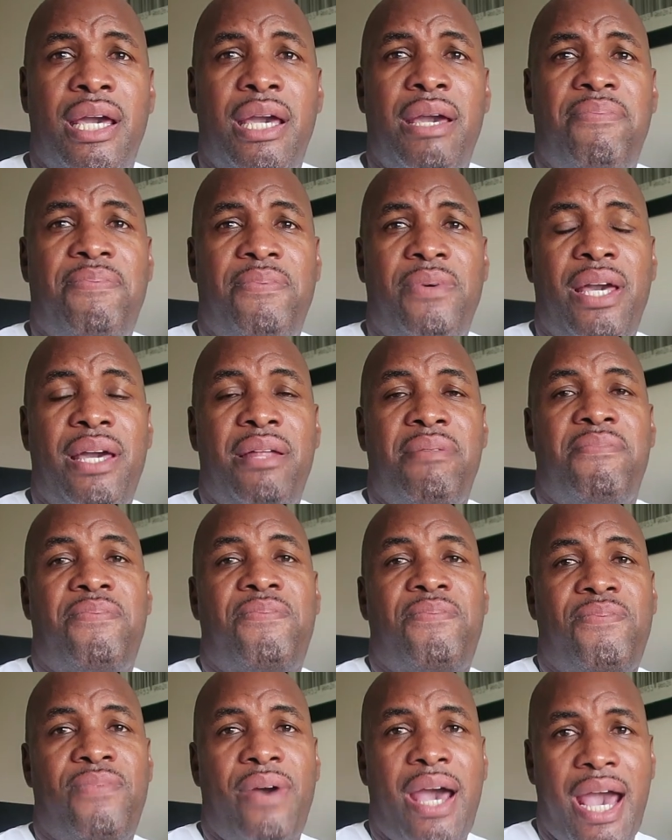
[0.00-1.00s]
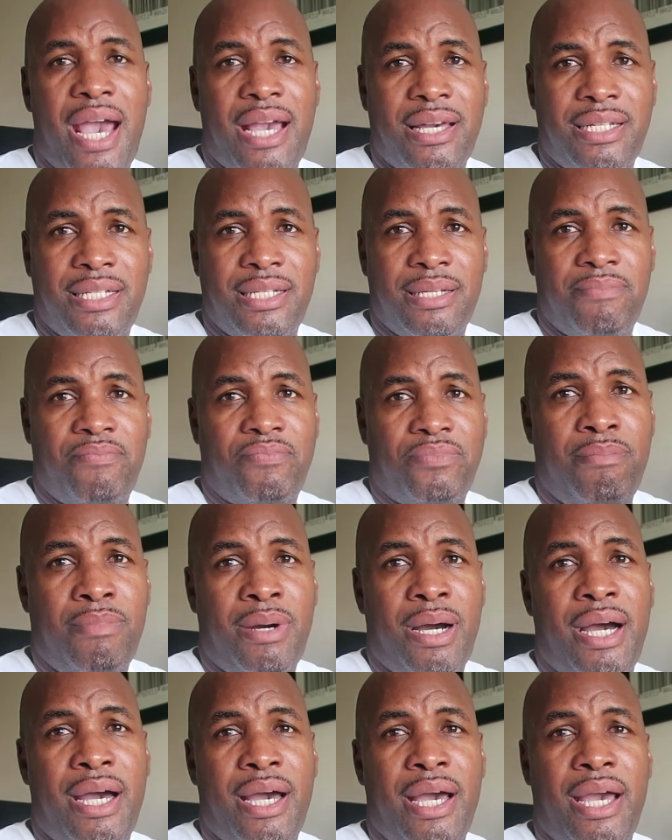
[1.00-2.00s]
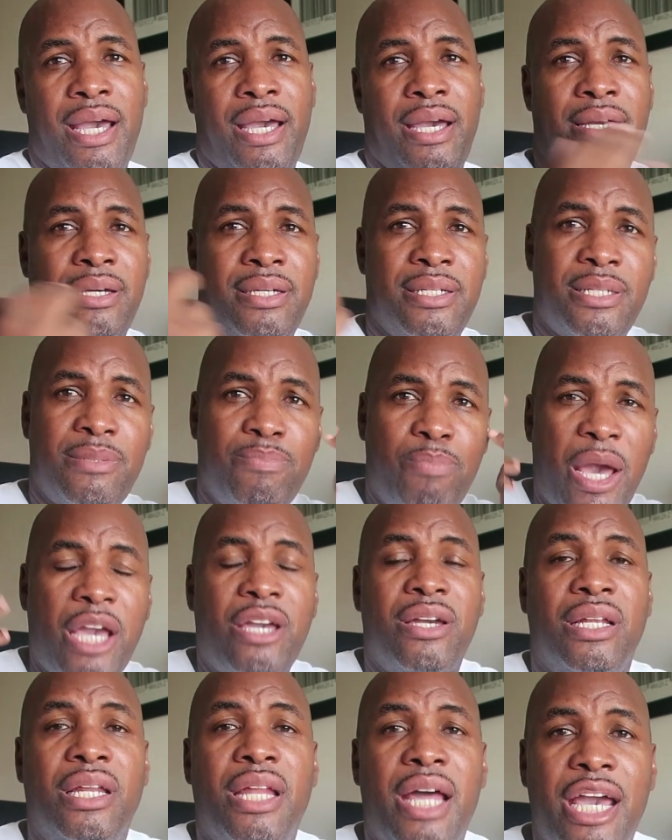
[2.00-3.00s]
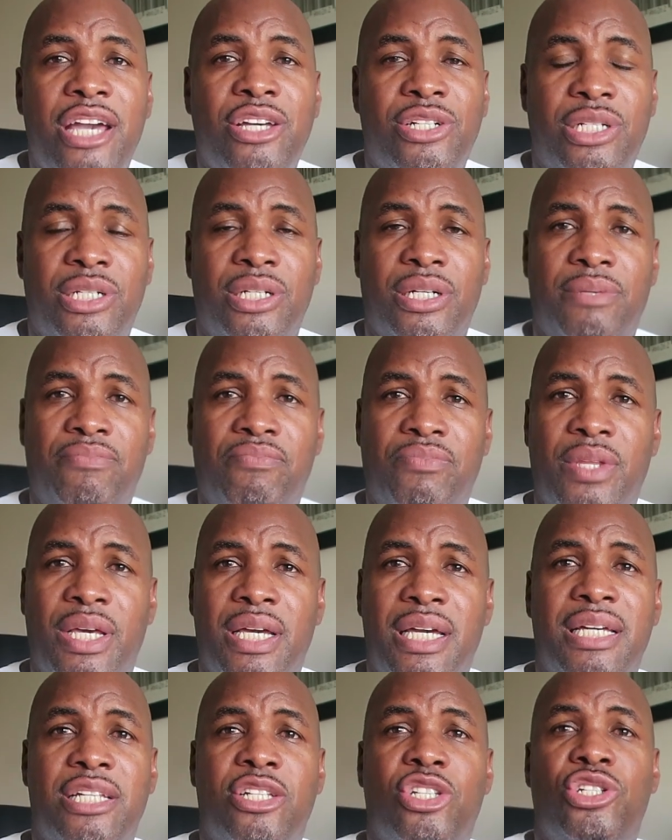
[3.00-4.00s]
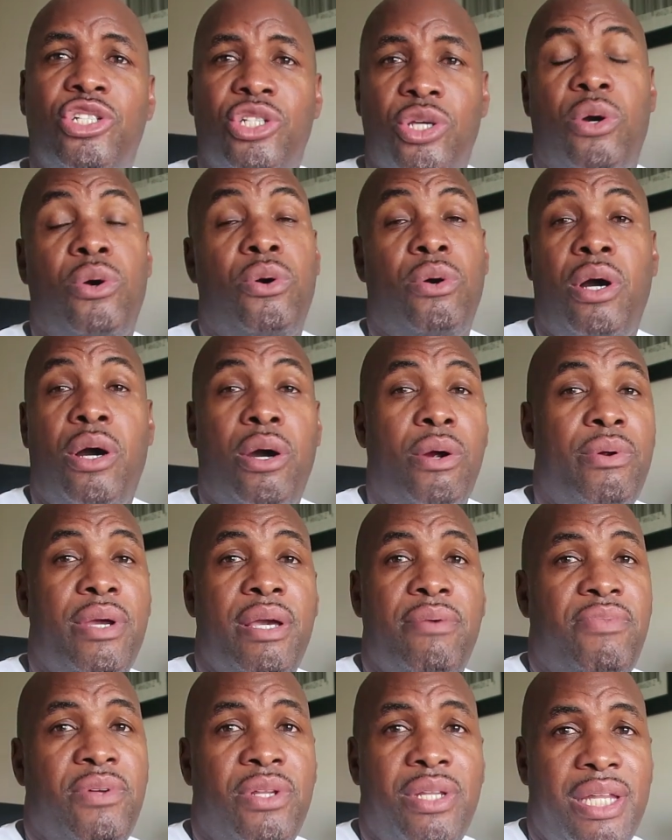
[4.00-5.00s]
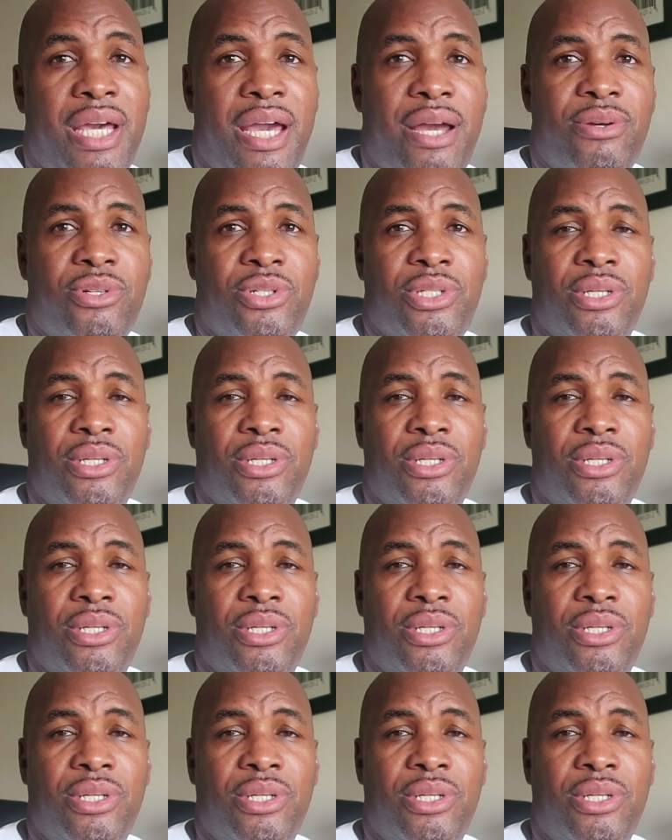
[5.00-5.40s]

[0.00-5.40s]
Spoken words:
if in fact my speculation is so or even near